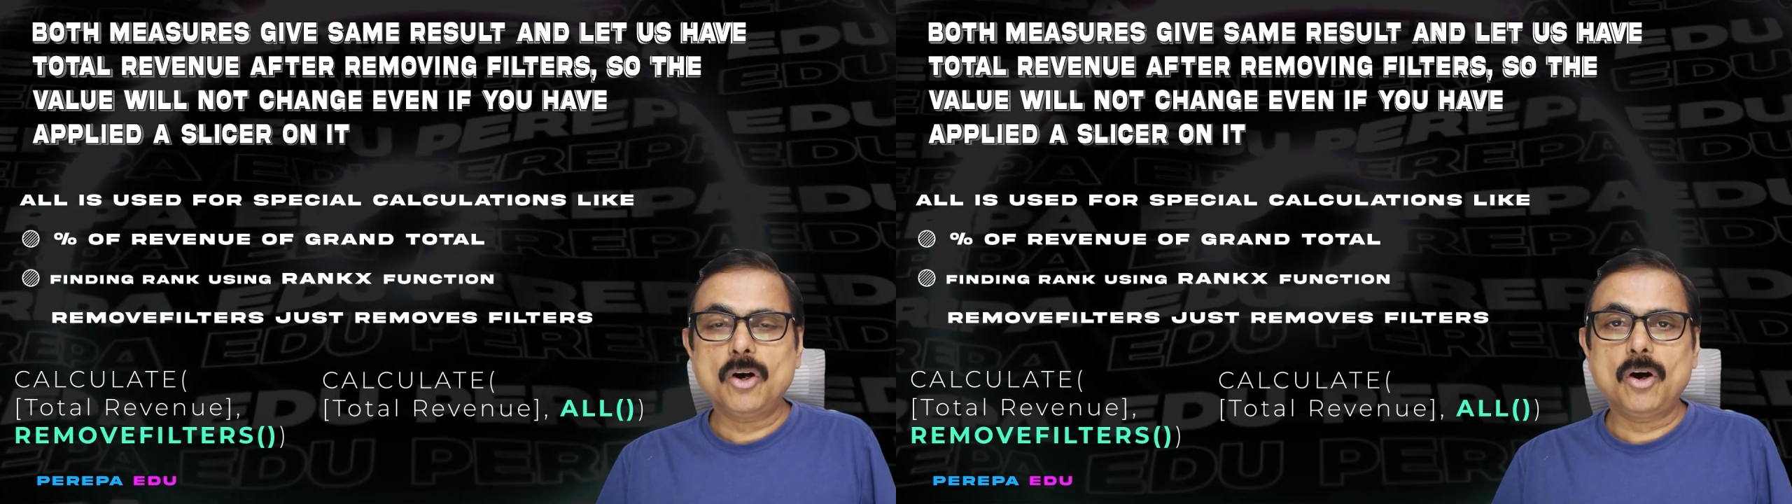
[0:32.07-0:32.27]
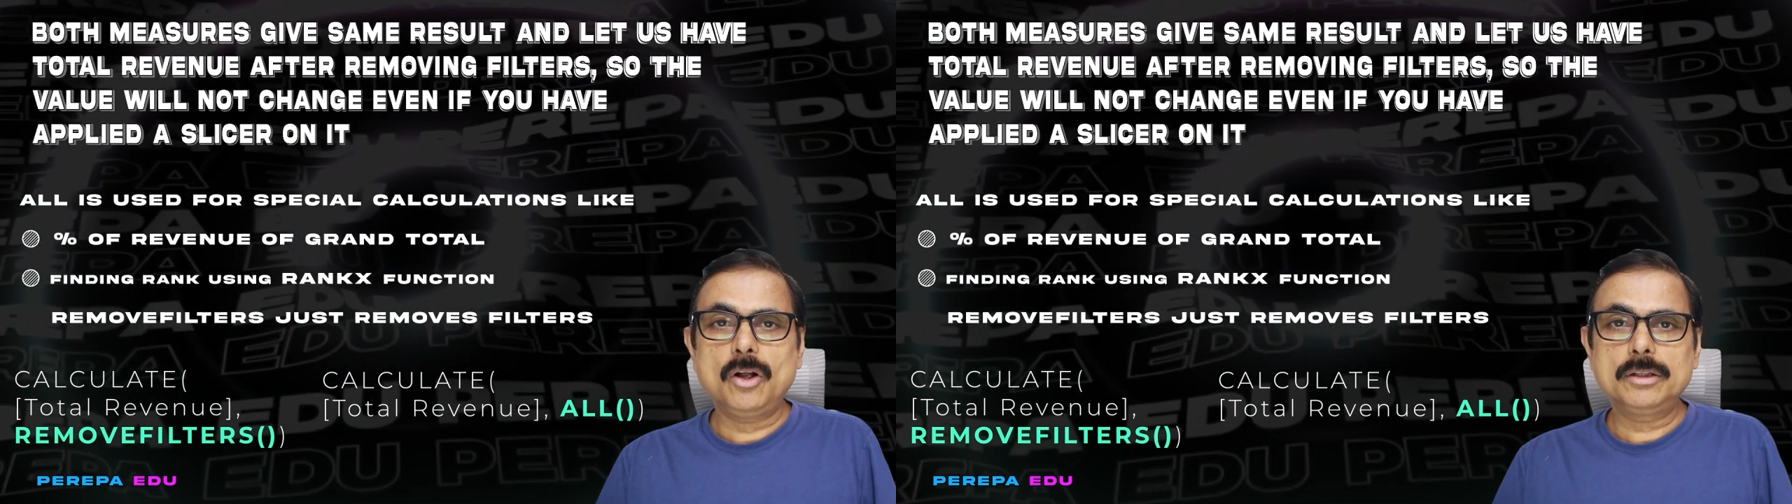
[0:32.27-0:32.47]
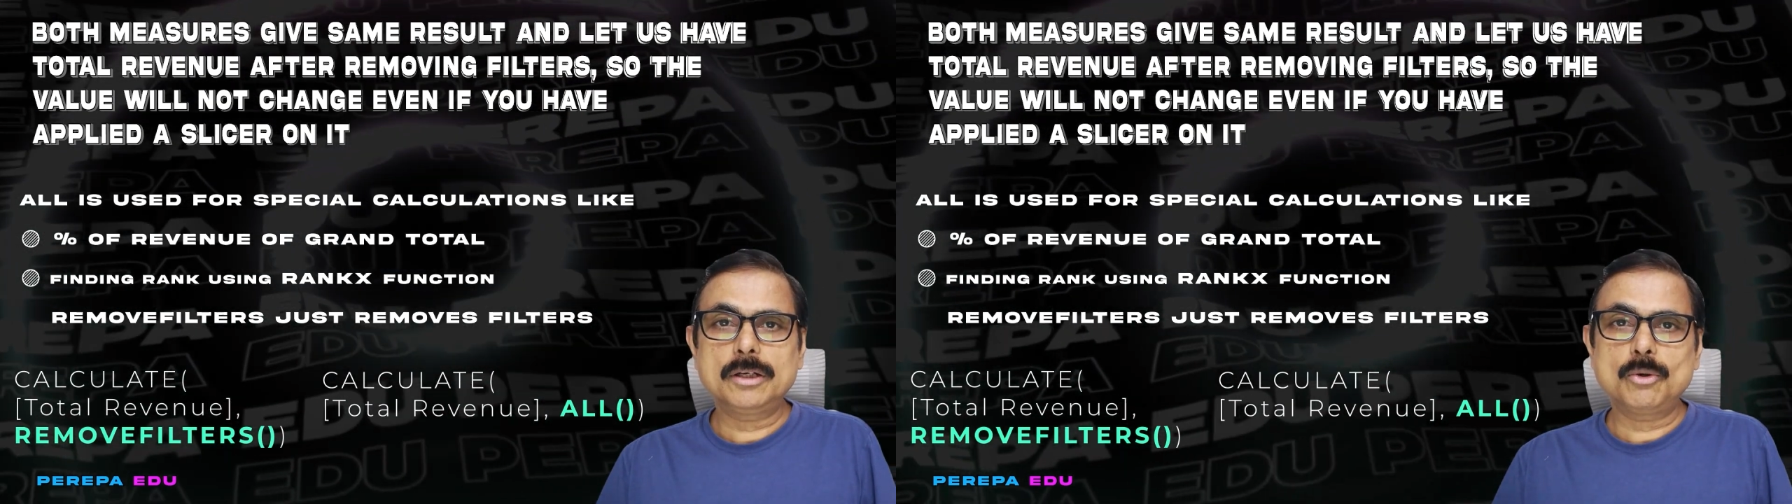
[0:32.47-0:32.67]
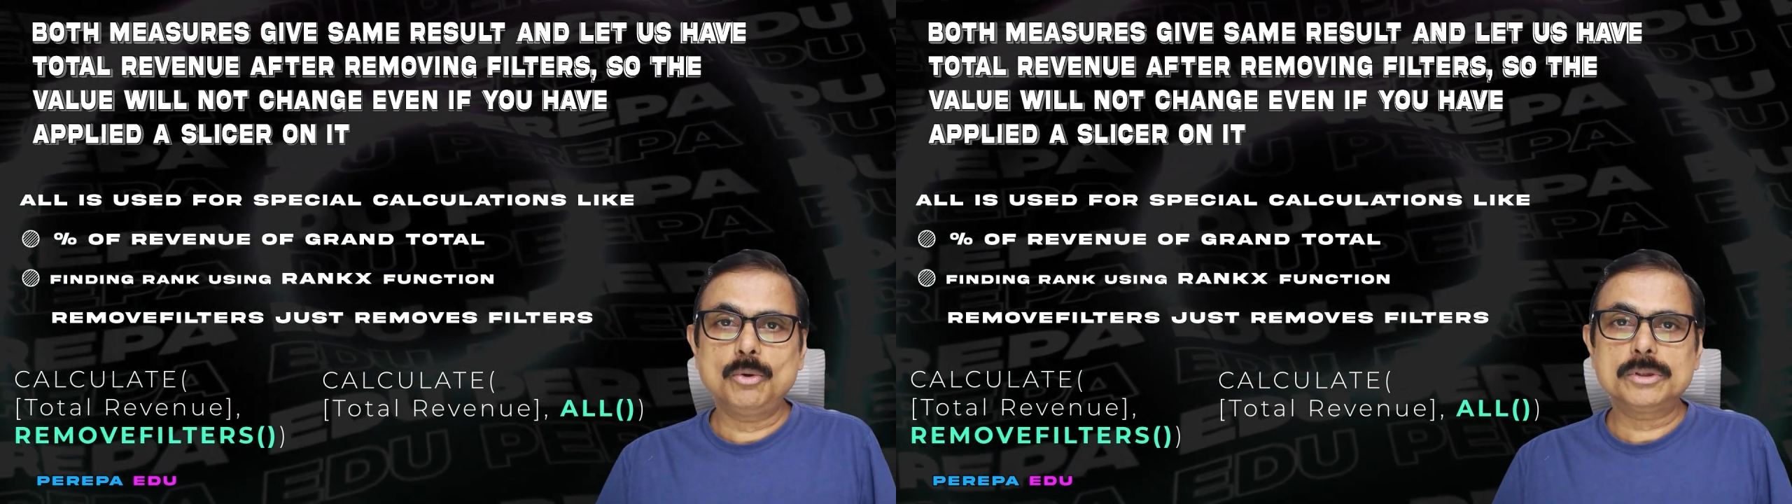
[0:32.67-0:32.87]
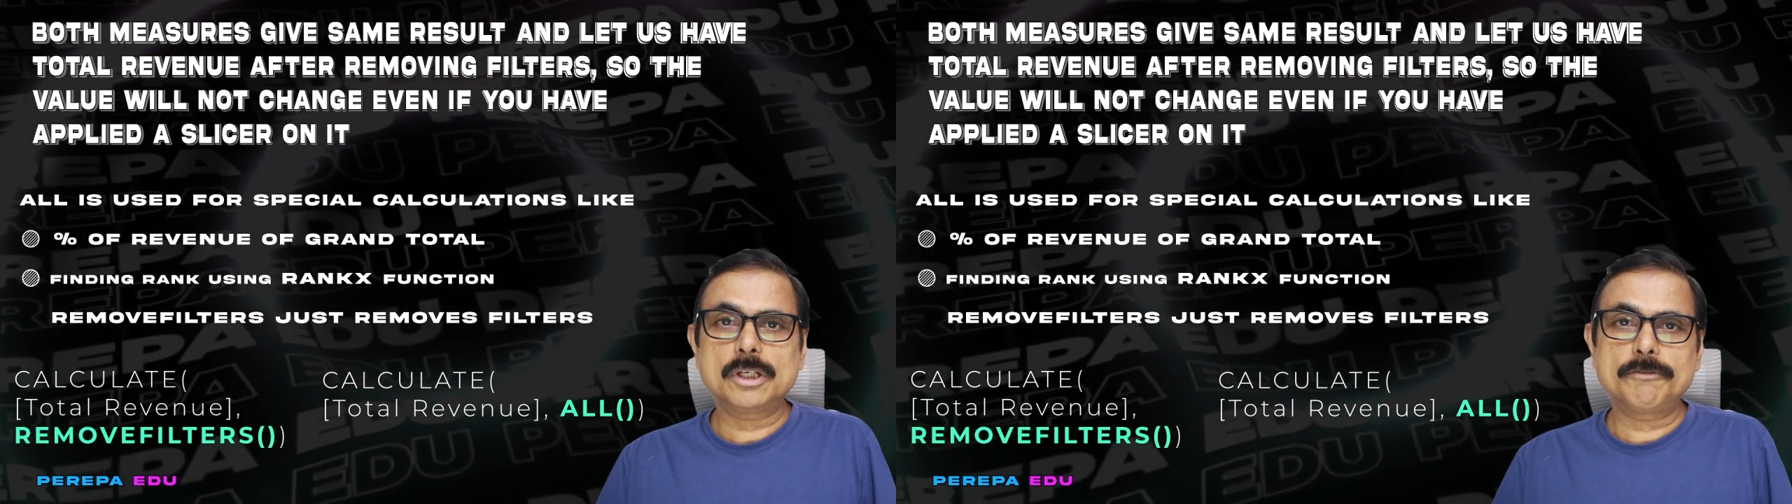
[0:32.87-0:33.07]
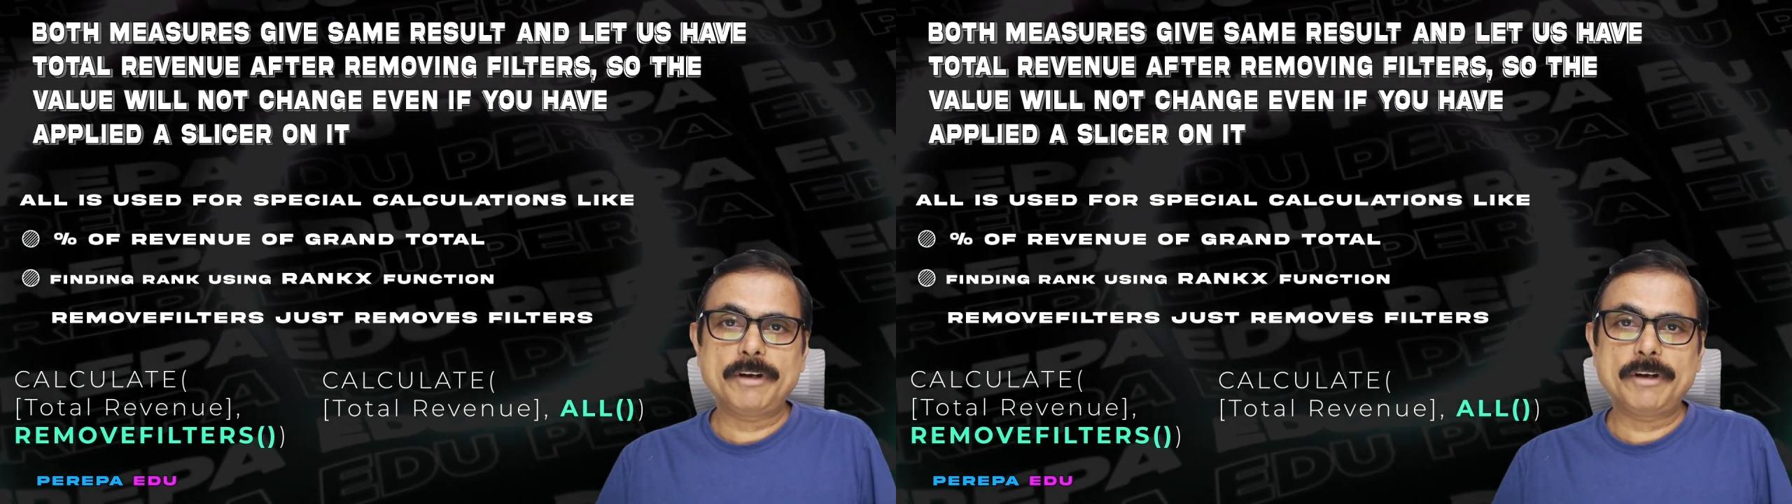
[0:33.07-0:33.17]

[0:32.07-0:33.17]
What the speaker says: all the rows or